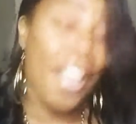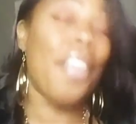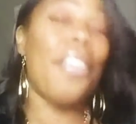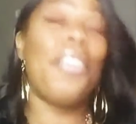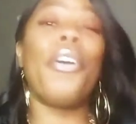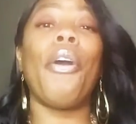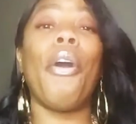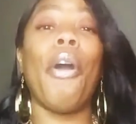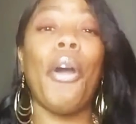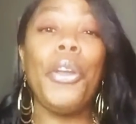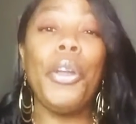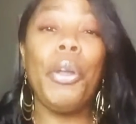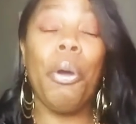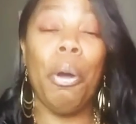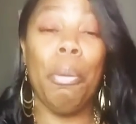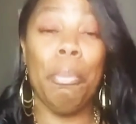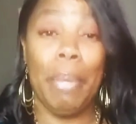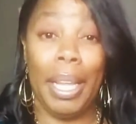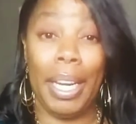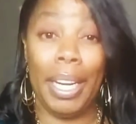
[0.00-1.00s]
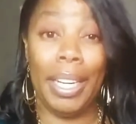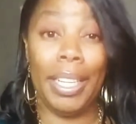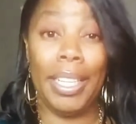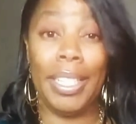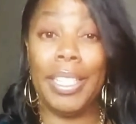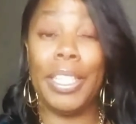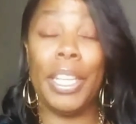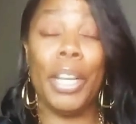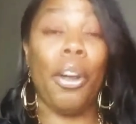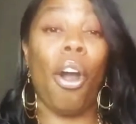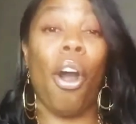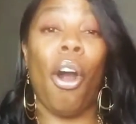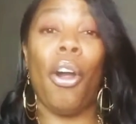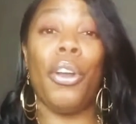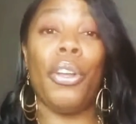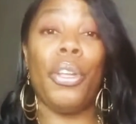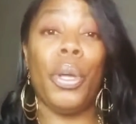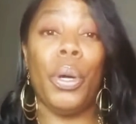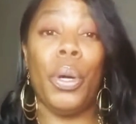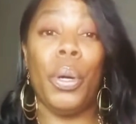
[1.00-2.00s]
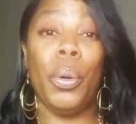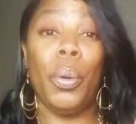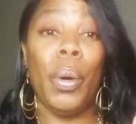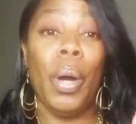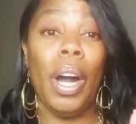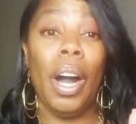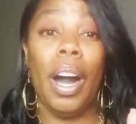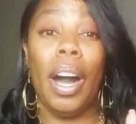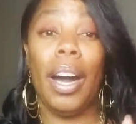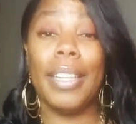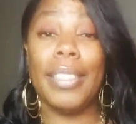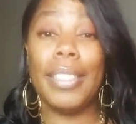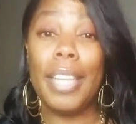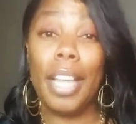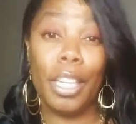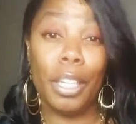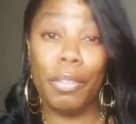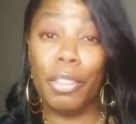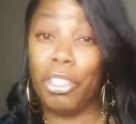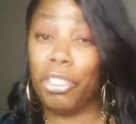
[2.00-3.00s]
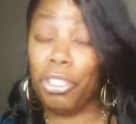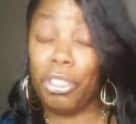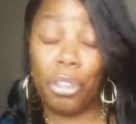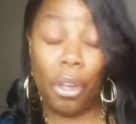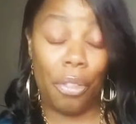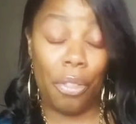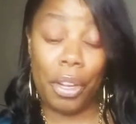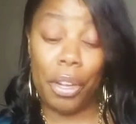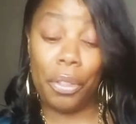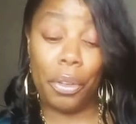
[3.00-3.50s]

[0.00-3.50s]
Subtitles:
There are no amenities. There are no televisions on there.